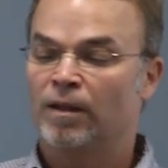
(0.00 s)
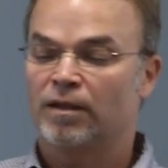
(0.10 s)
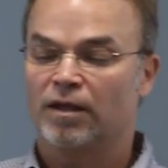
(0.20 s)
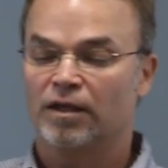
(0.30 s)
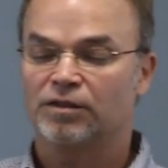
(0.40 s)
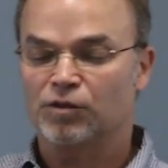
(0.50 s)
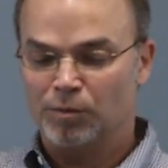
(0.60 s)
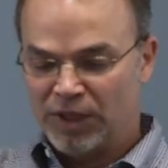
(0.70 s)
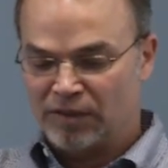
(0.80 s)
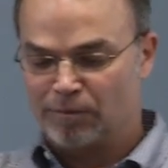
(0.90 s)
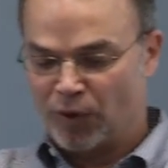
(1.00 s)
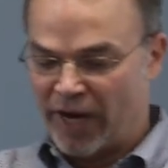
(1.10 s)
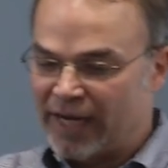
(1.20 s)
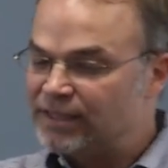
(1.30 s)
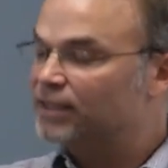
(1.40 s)
uh, so the big
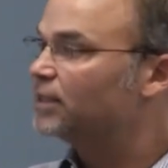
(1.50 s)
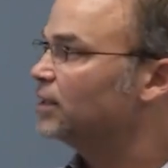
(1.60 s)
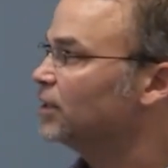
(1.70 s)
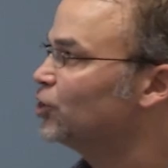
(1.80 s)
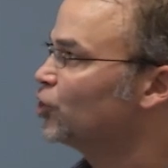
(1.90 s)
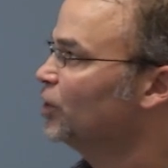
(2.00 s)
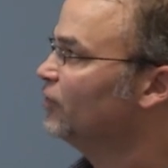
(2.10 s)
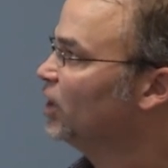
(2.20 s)
branches in this tree of